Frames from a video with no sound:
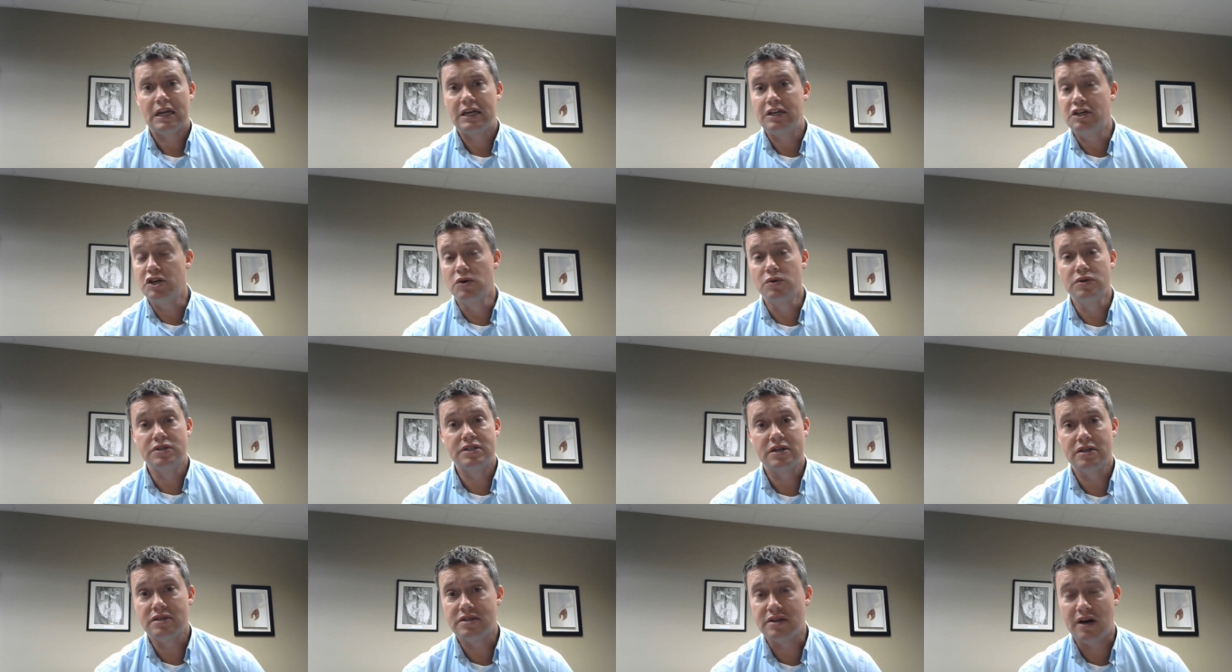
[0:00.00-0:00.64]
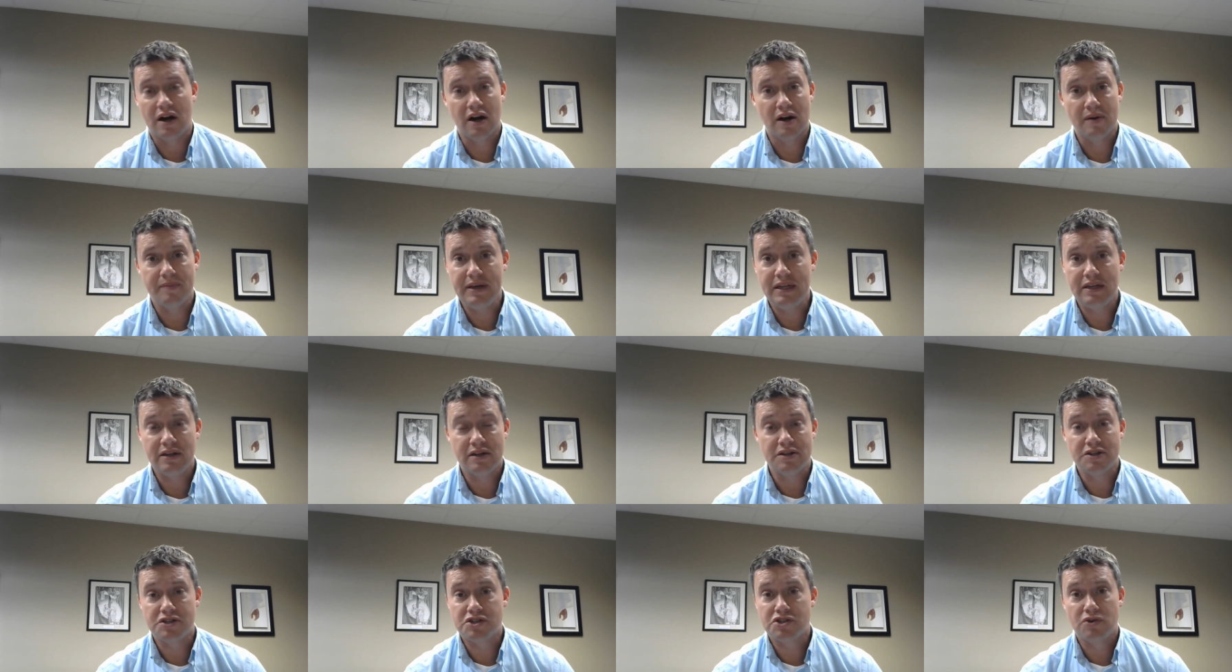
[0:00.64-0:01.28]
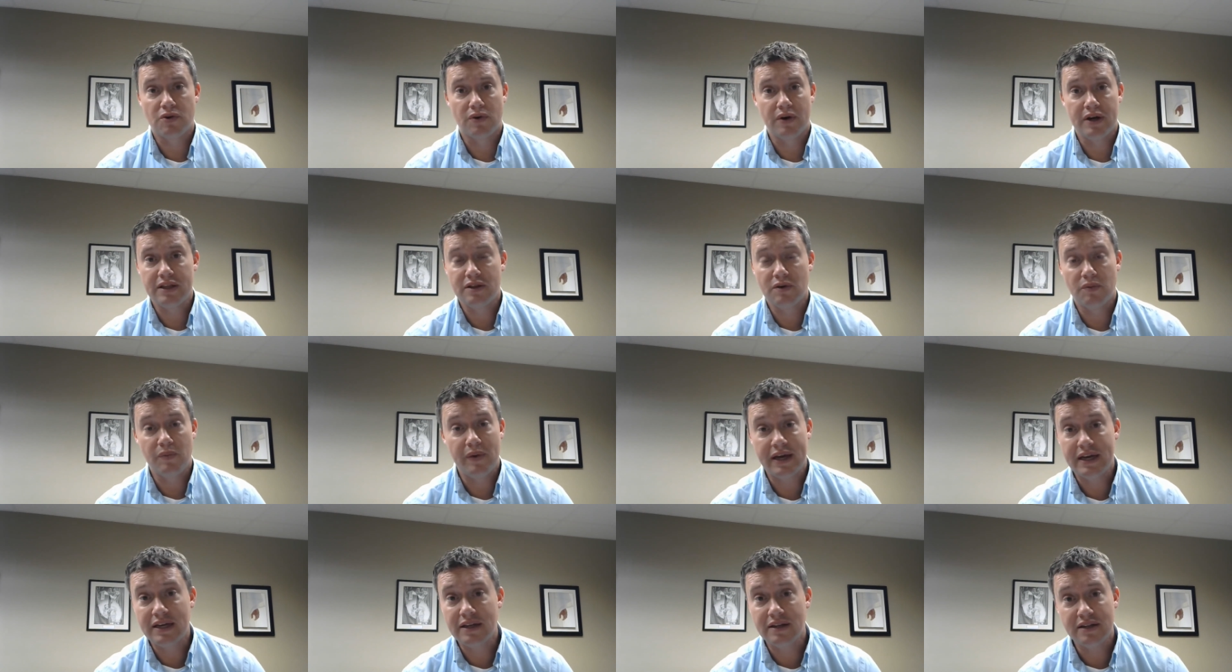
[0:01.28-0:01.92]
used His army to destroy the
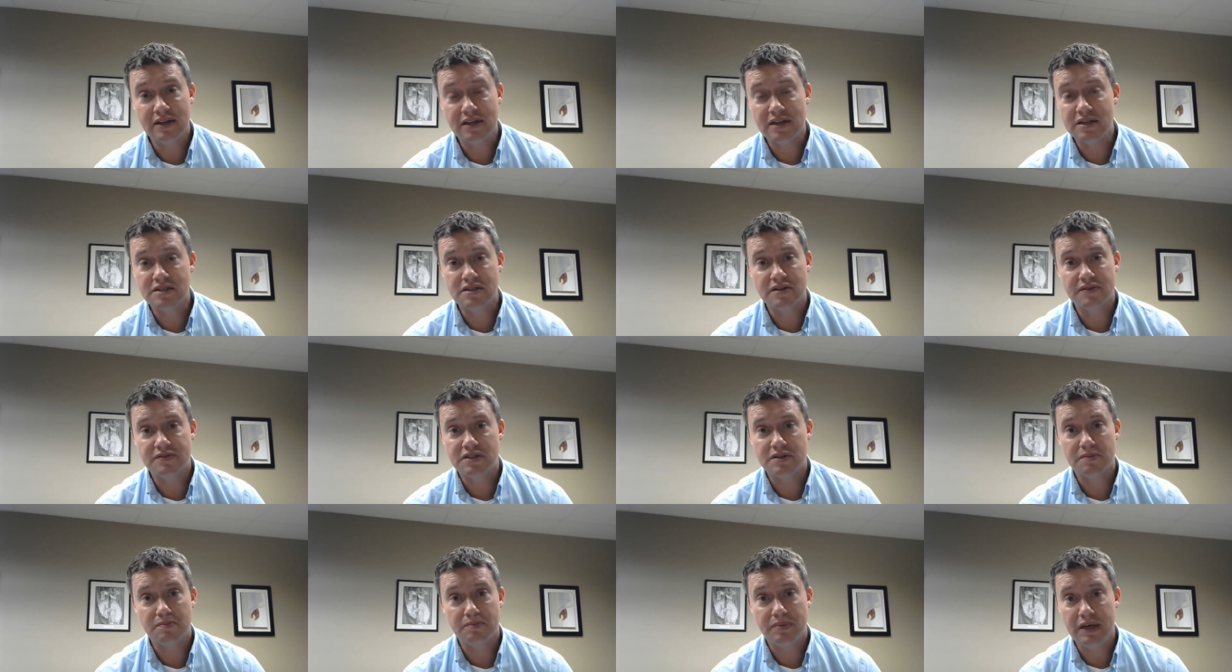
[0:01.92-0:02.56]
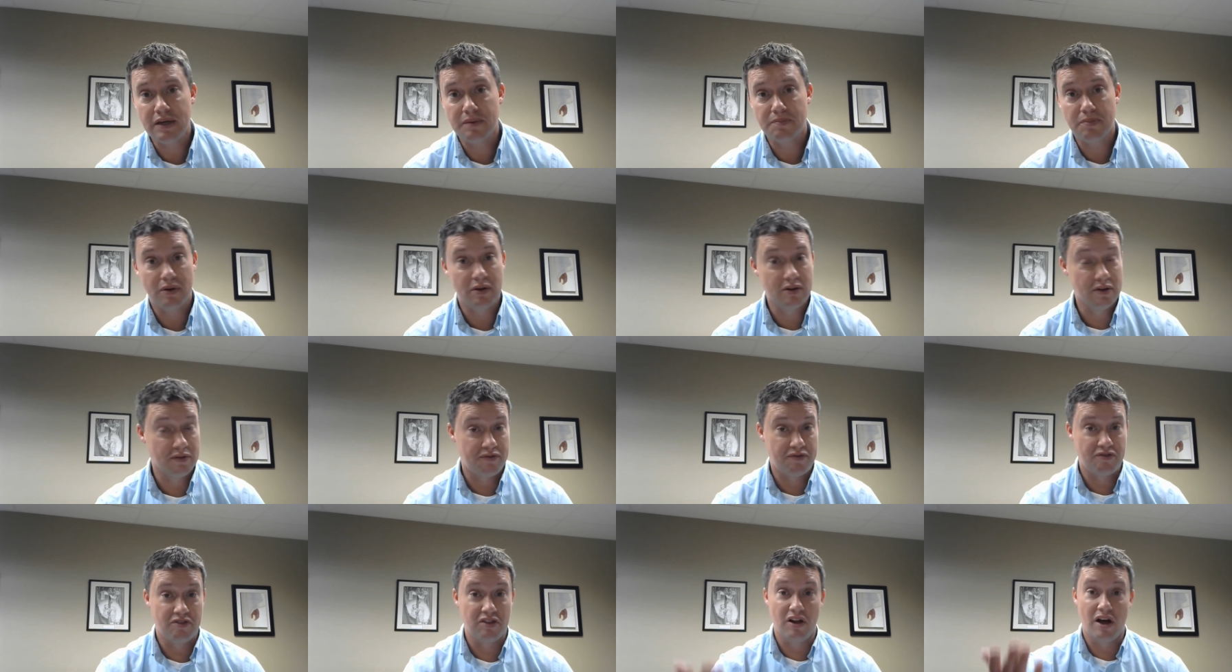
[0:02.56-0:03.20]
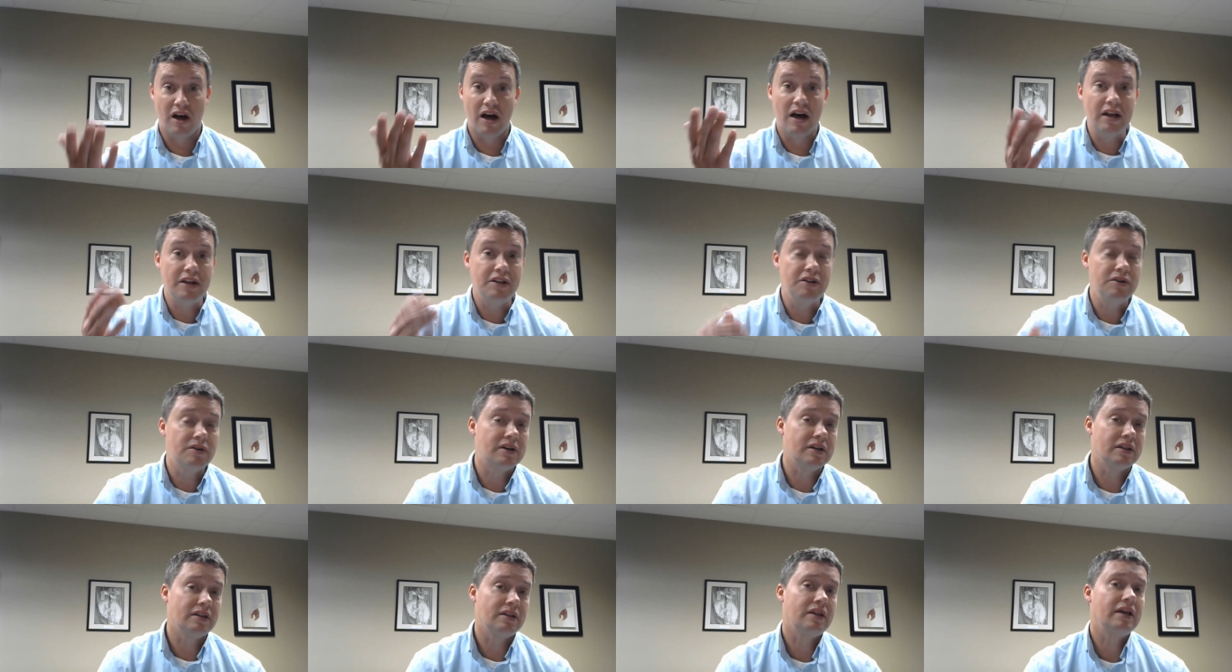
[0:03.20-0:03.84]
wickedness of some people, the flood,
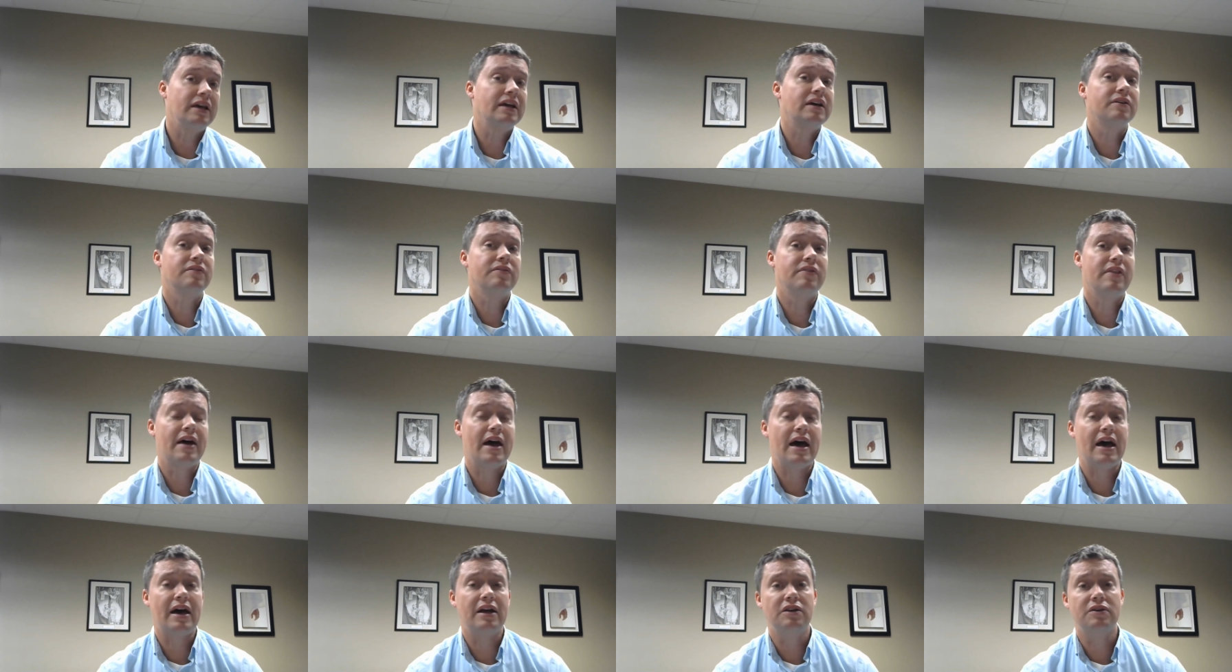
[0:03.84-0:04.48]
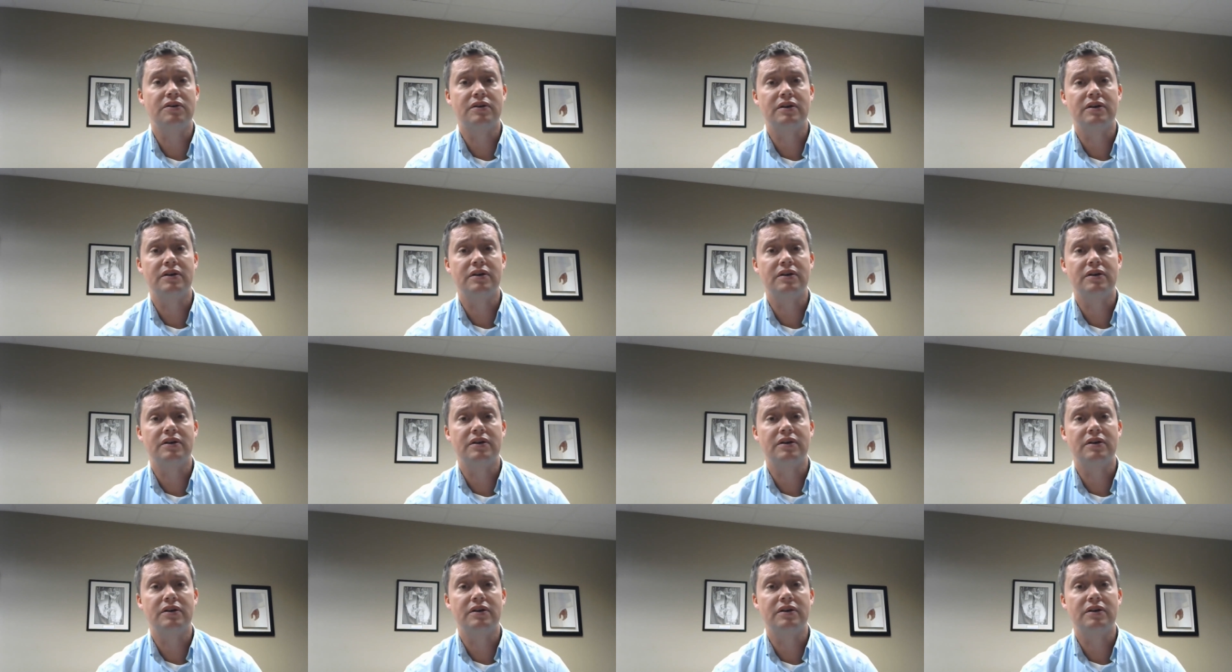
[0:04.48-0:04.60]
you can think of that.